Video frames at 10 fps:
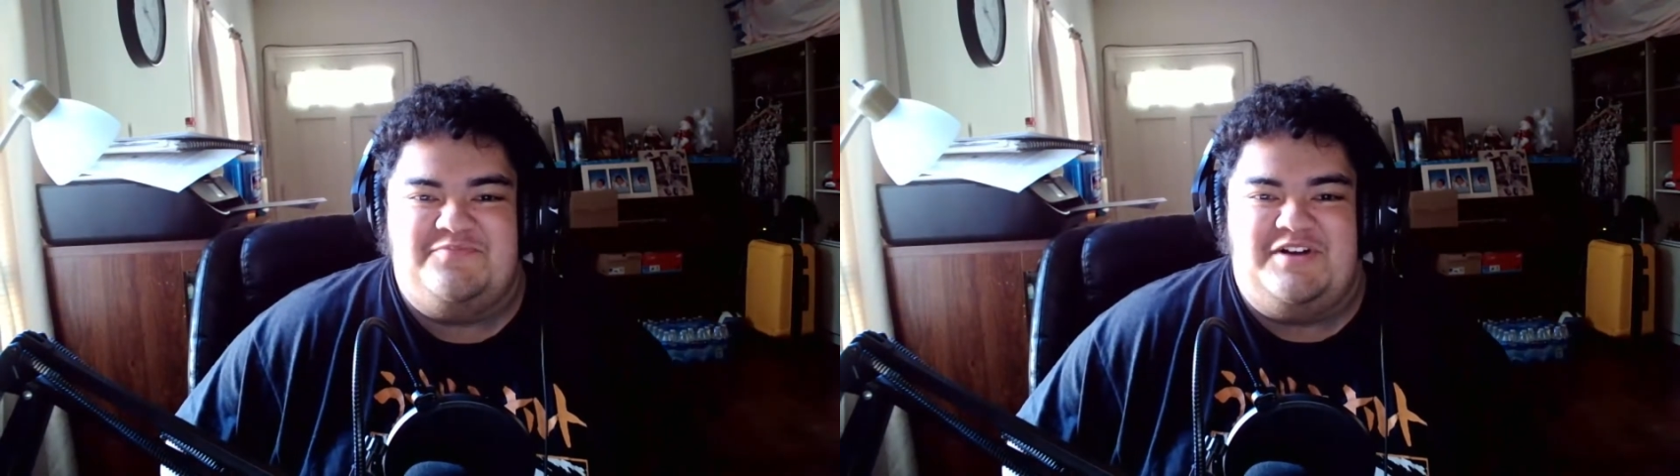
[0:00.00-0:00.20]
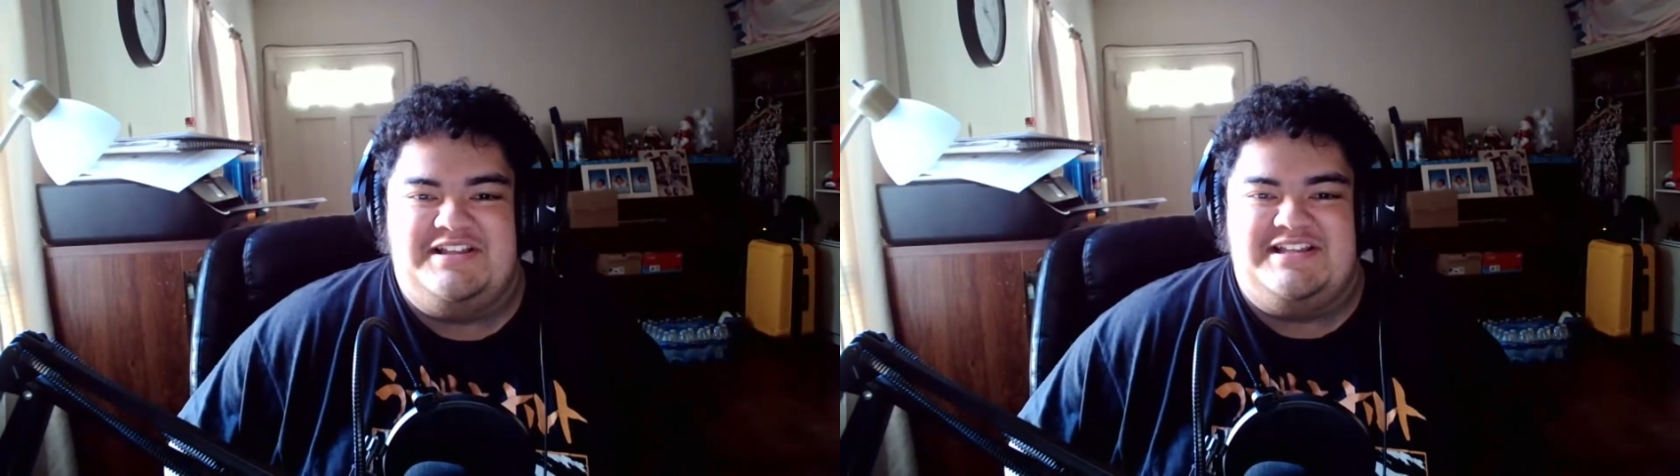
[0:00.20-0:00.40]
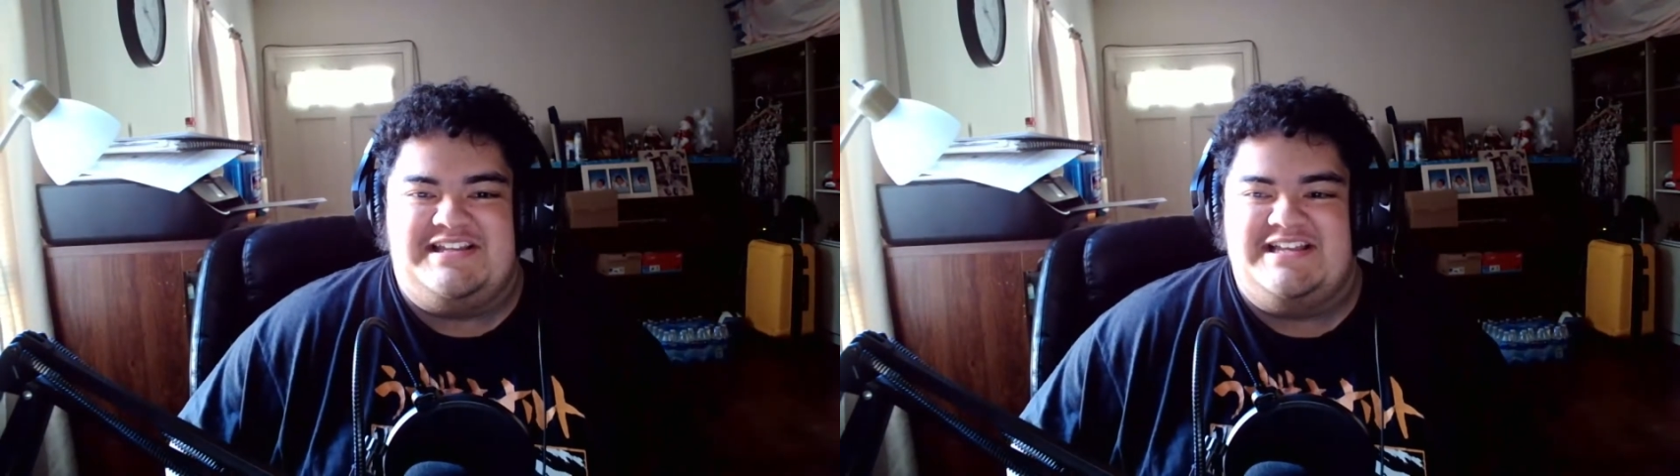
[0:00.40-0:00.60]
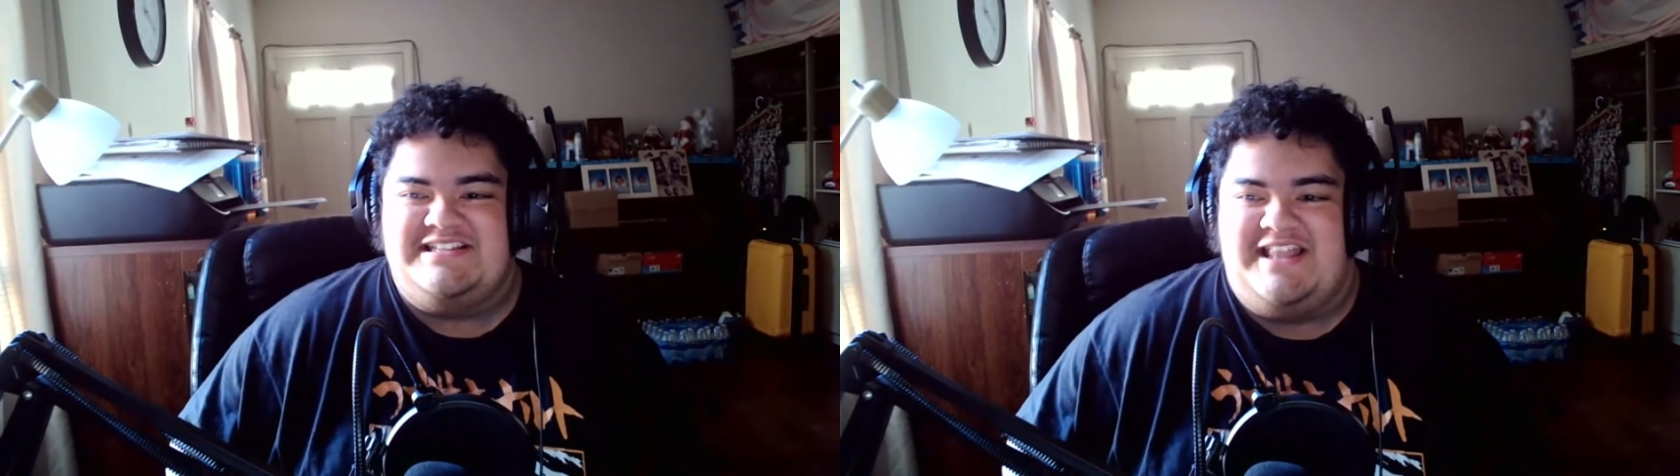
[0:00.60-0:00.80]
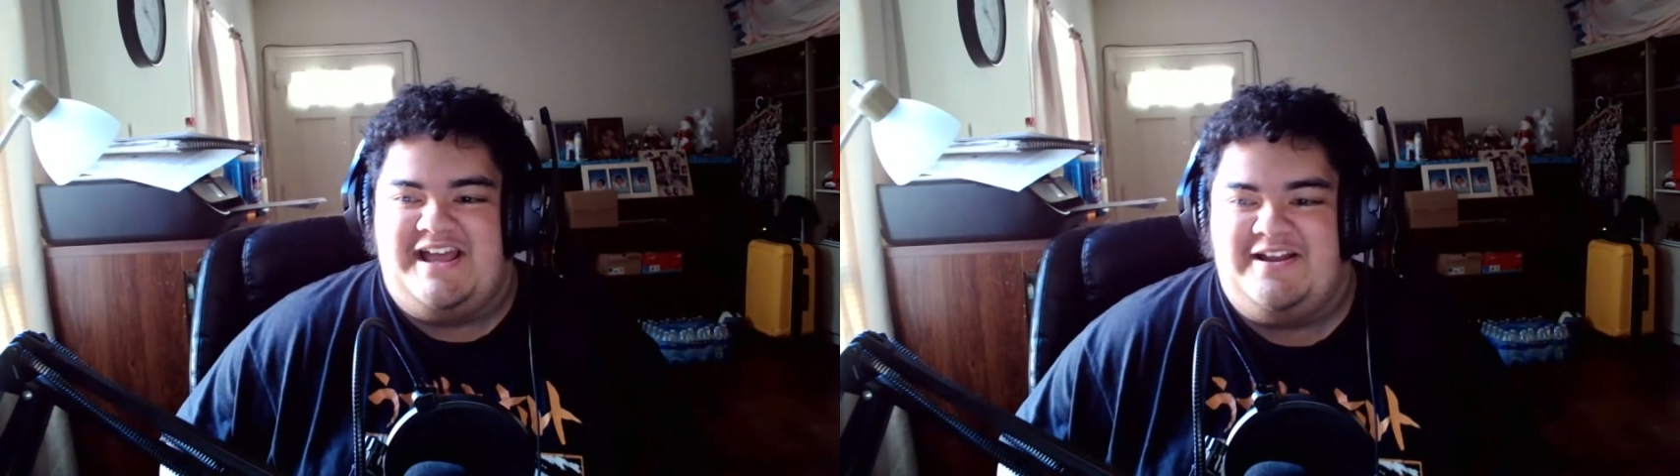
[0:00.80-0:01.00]
wanted to
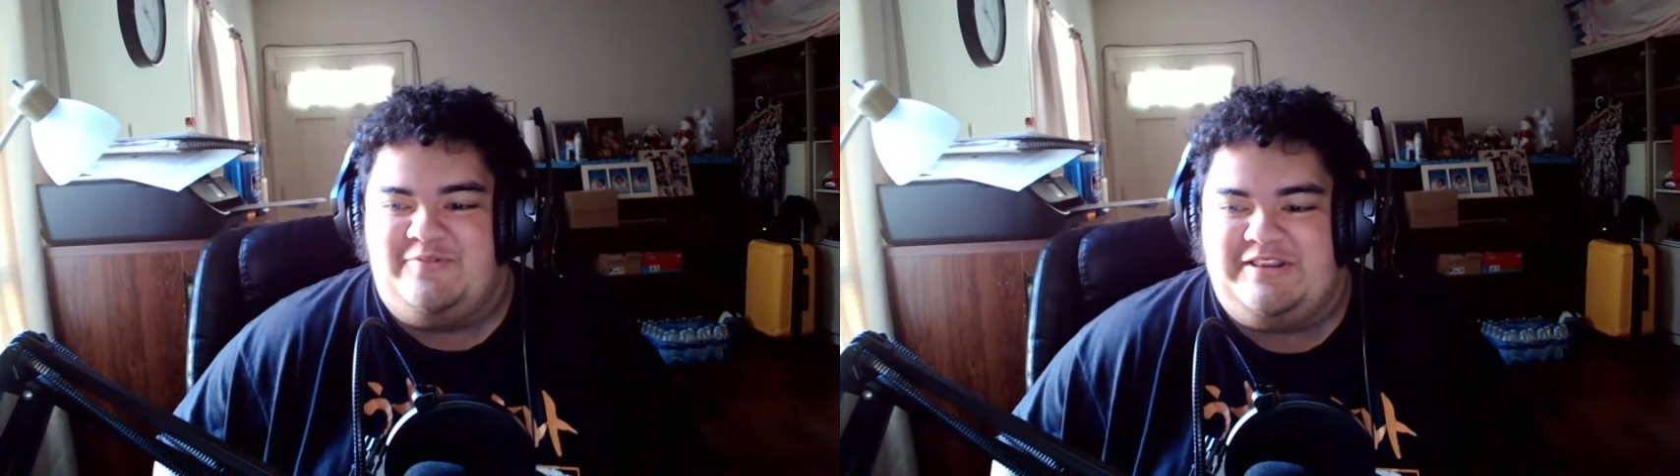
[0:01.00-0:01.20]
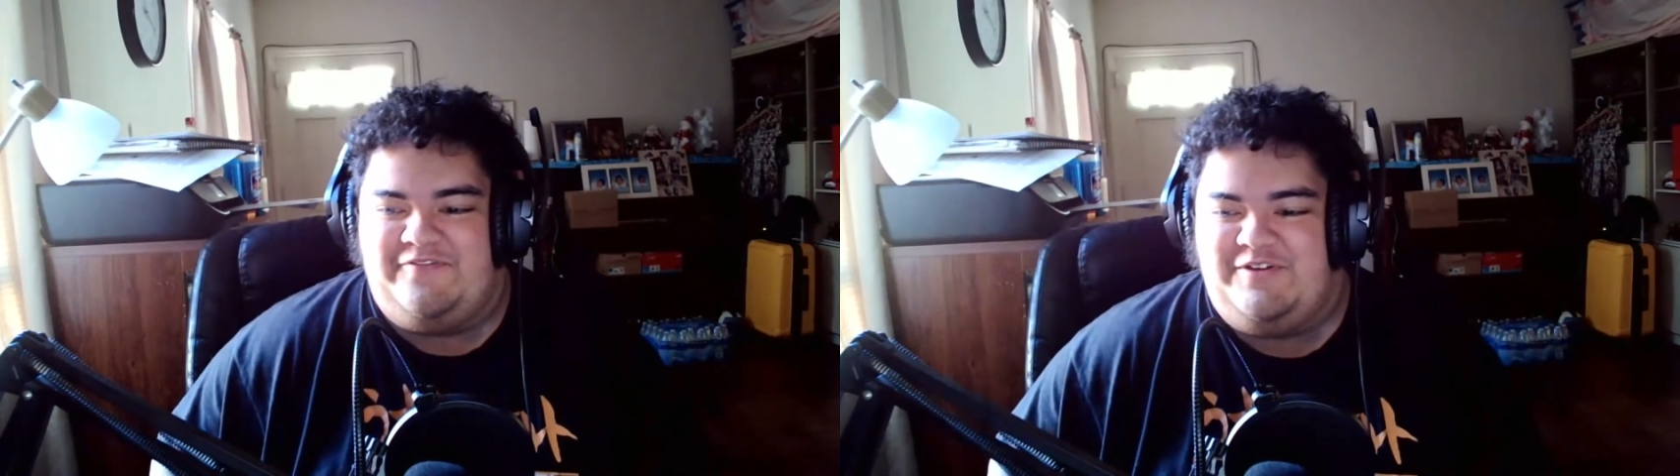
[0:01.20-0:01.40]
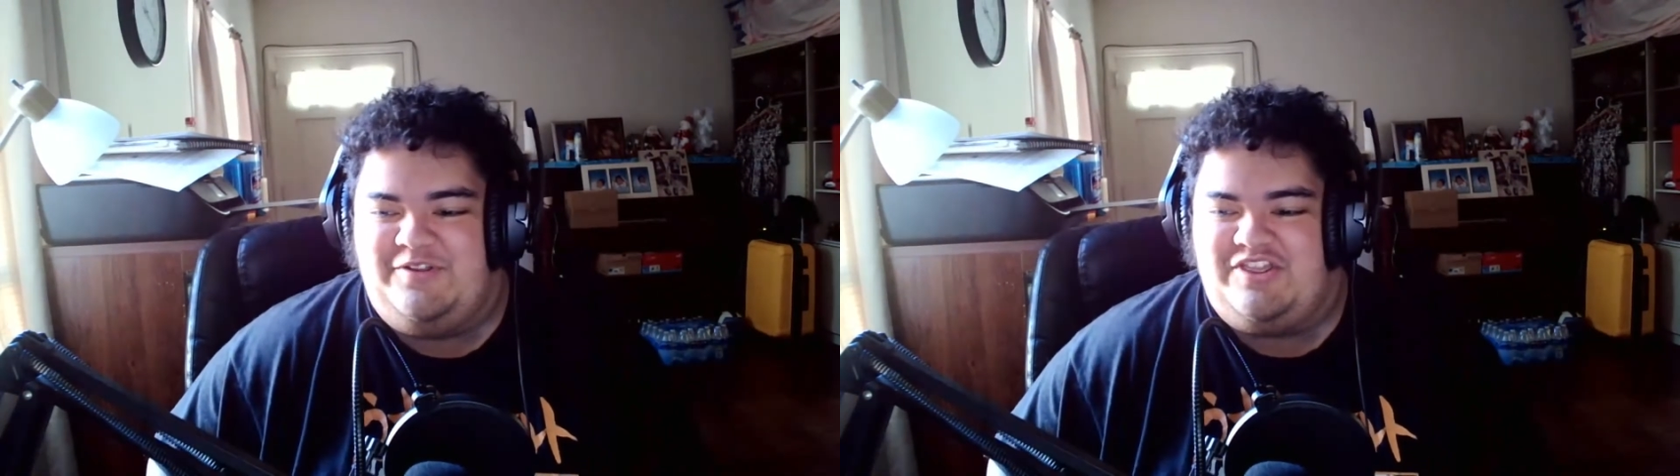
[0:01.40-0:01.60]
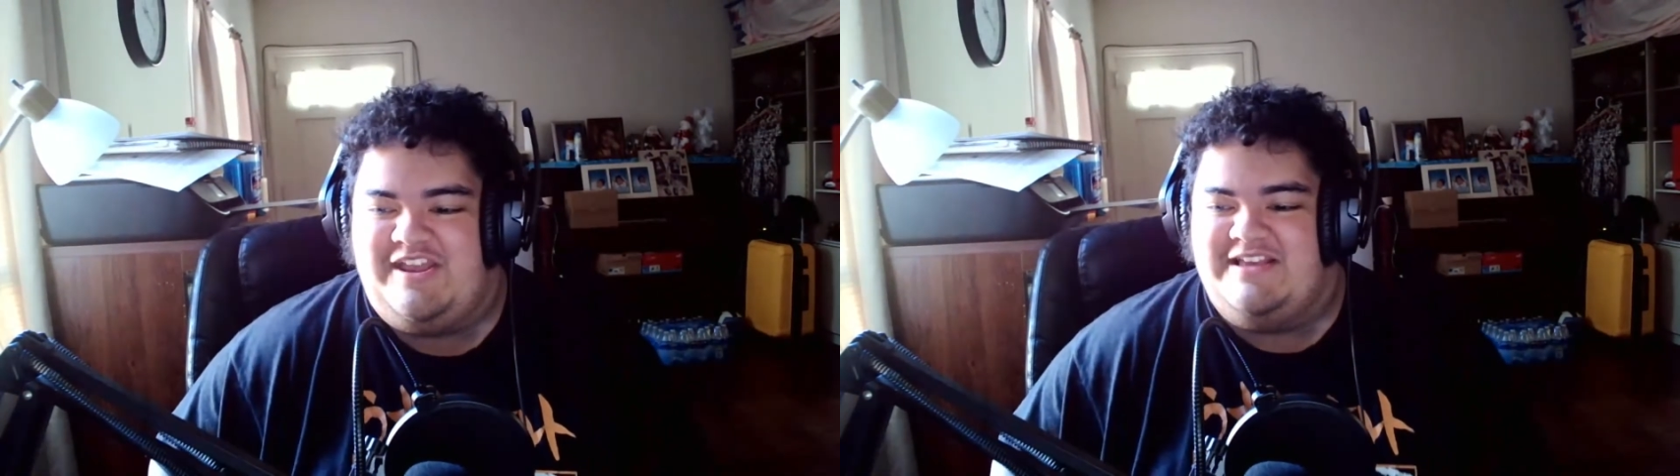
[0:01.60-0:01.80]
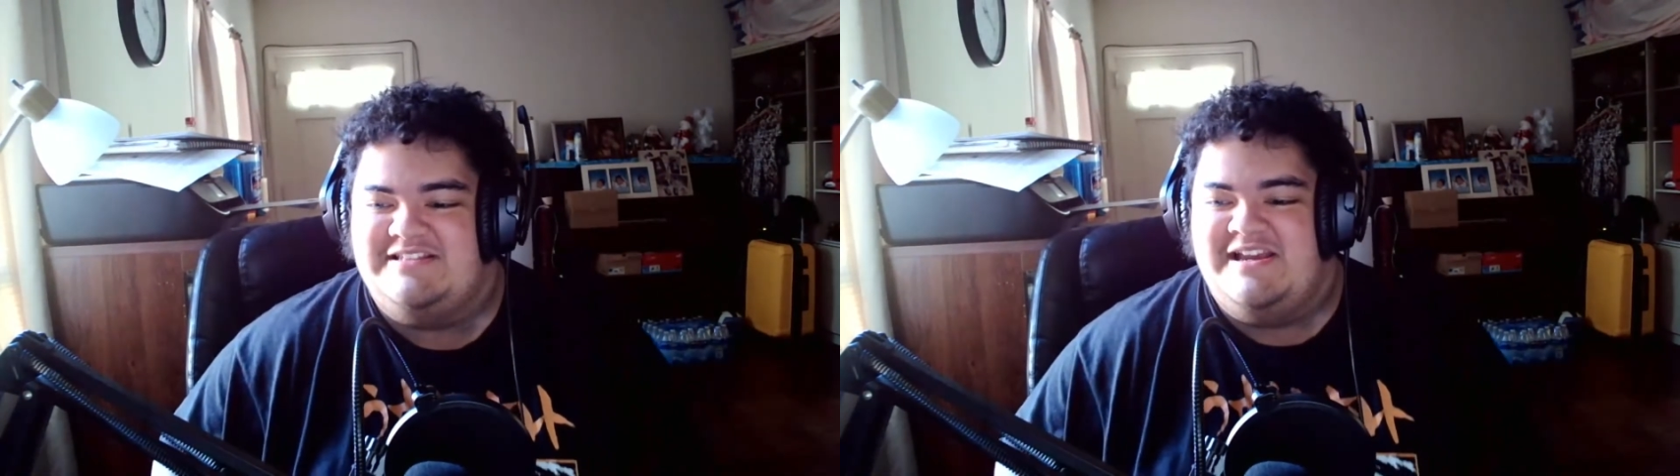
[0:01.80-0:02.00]
test it out with a few
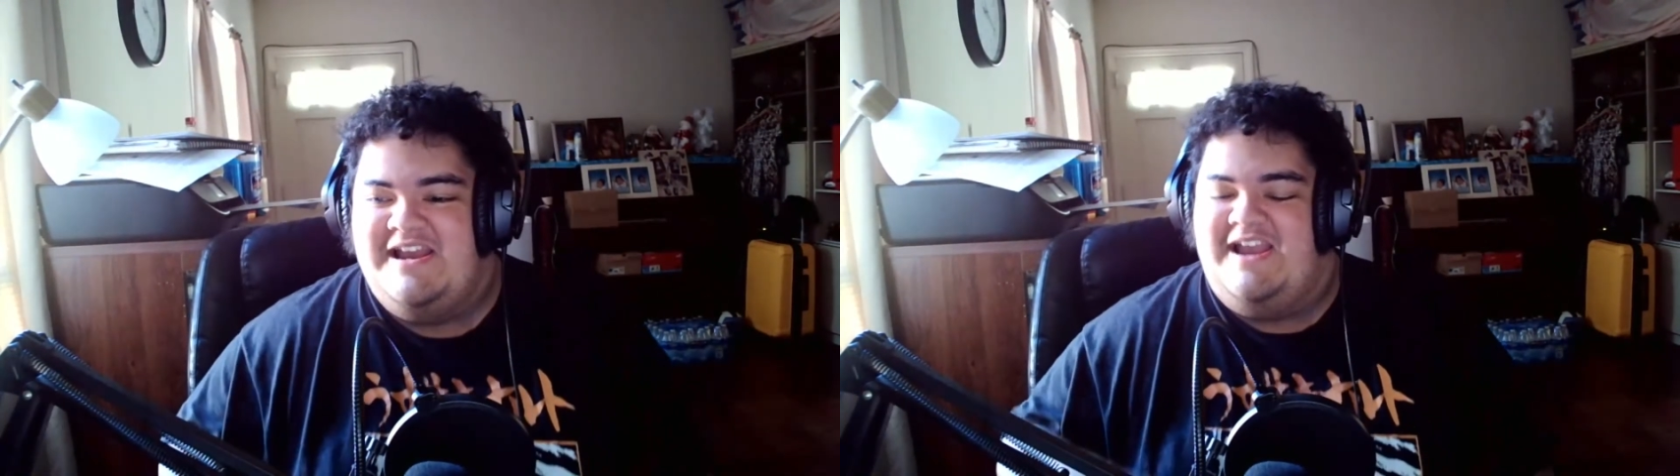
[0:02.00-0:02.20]
things.